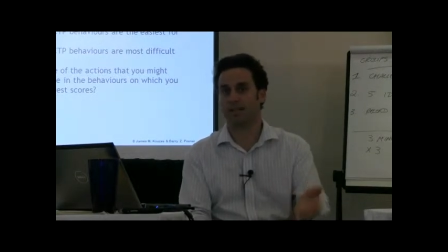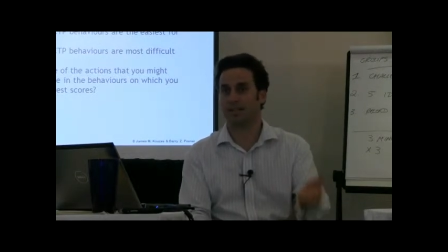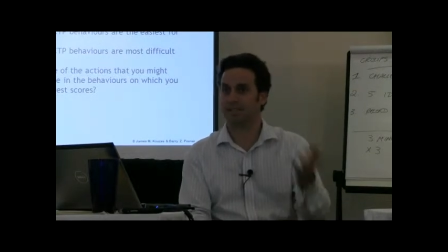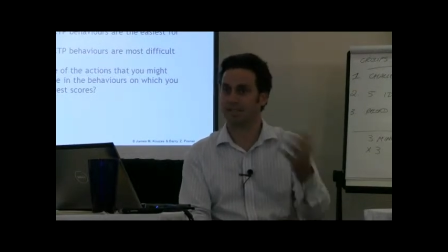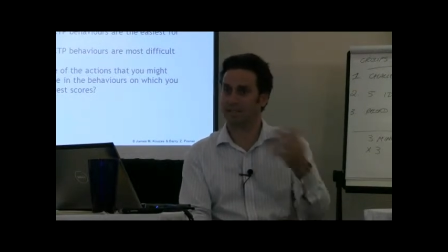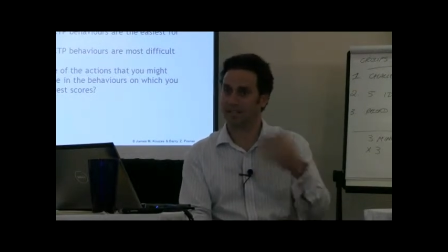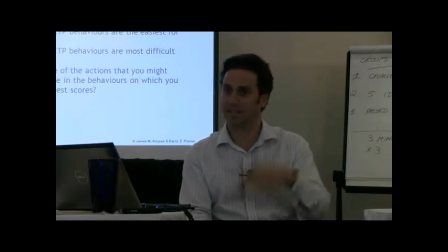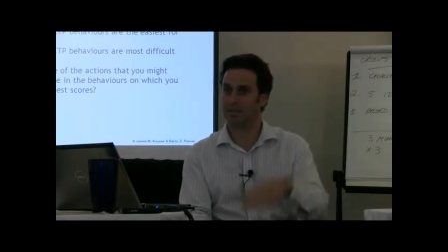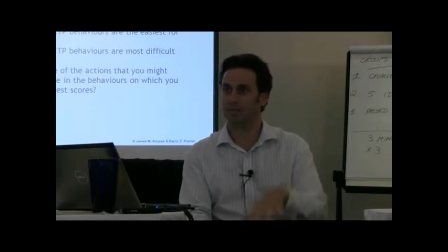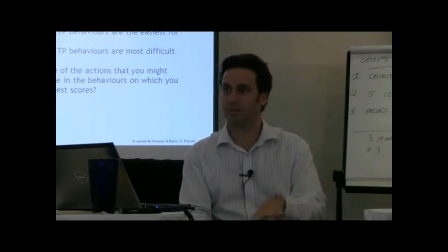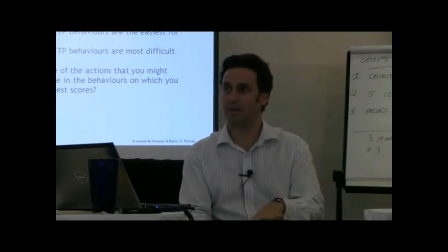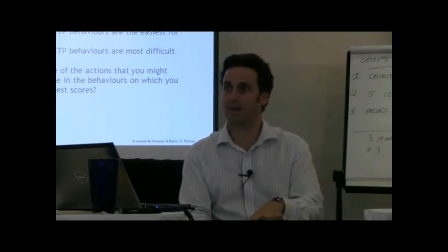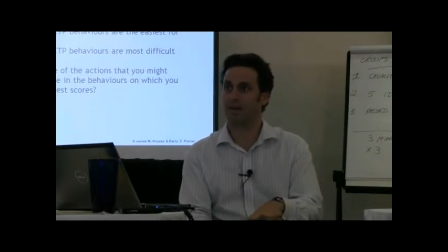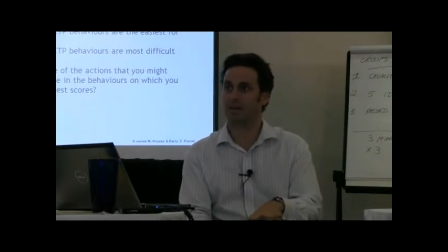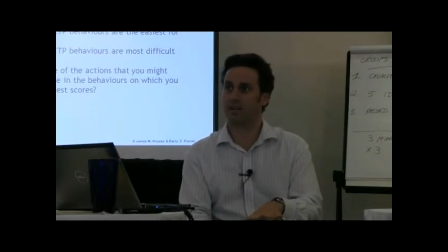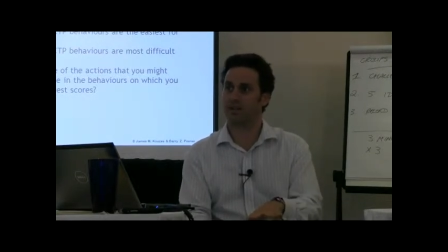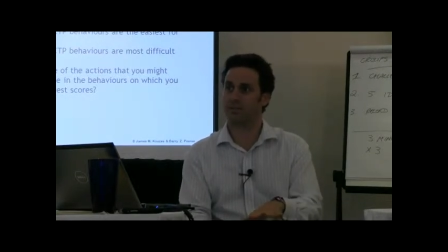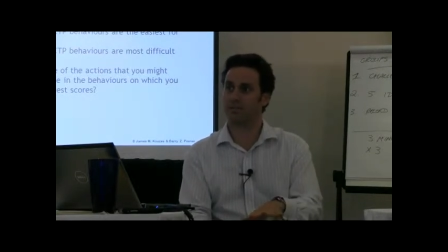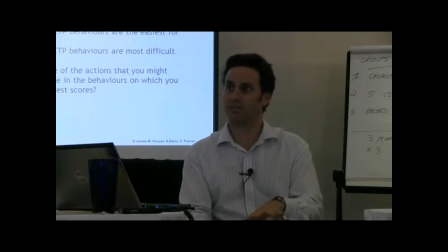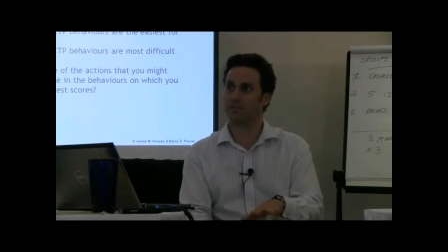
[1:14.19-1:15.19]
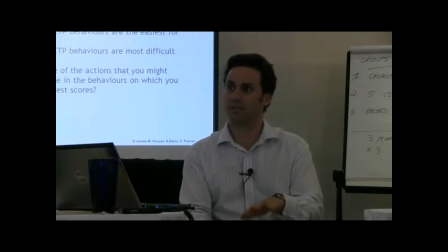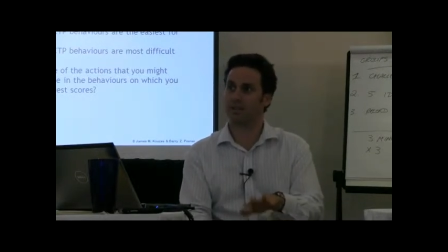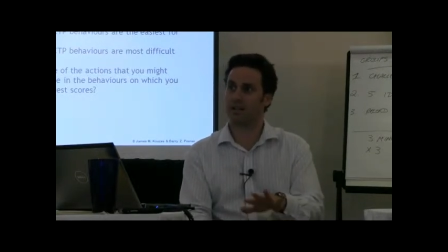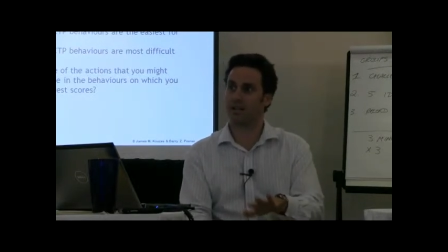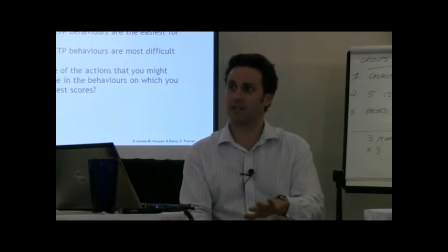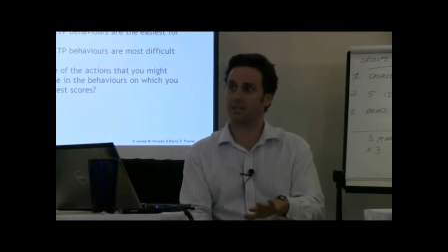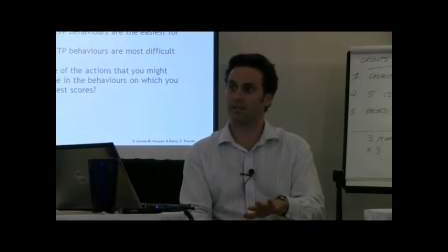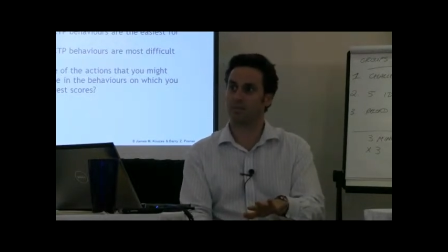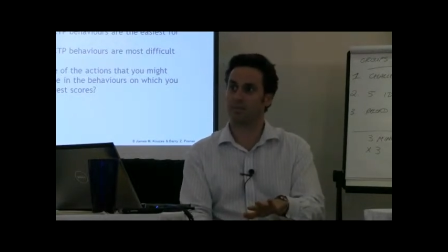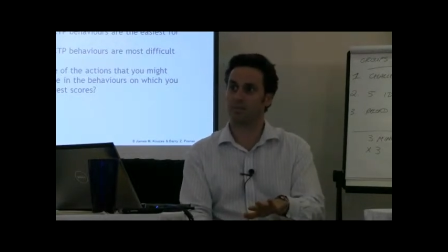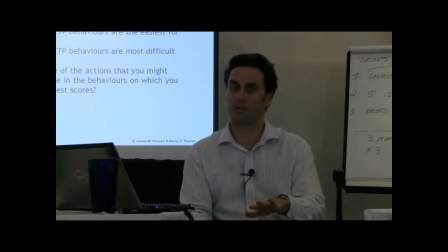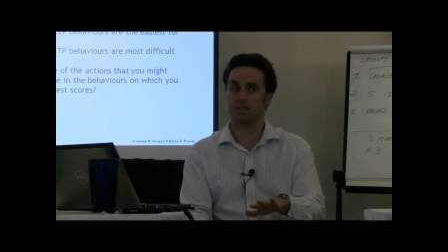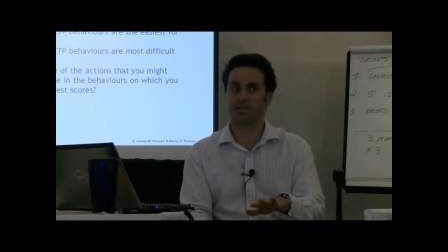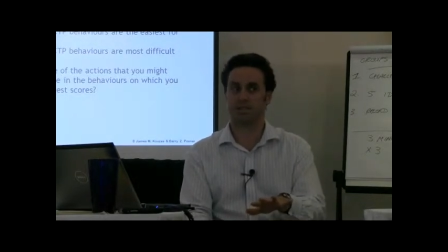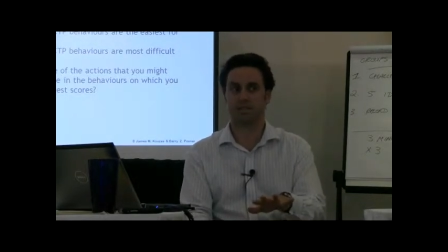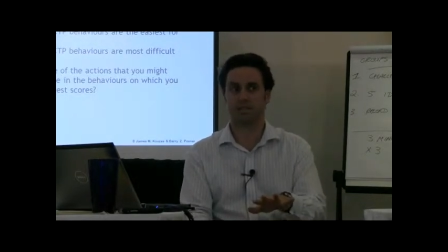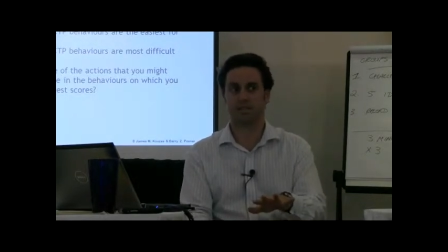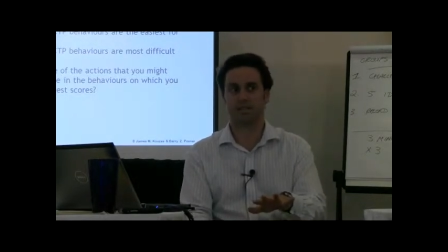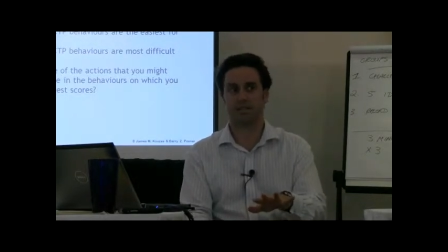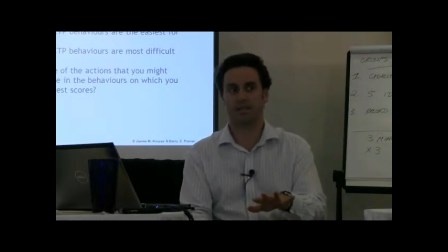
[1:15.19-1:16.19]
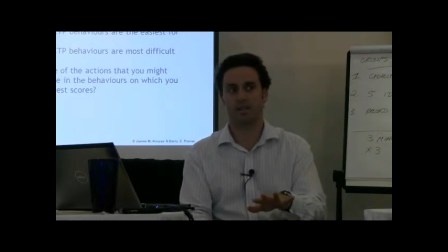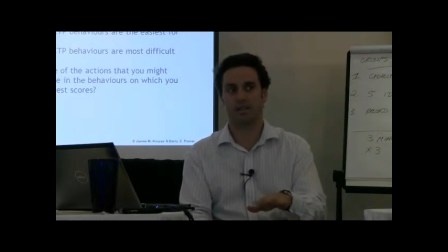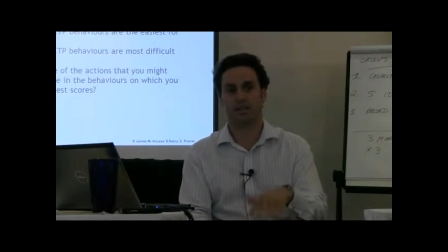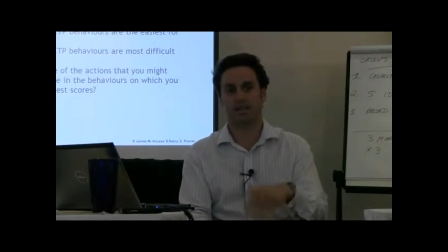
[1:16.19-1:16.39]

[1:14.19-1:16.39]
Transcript: the second part of challenge the process,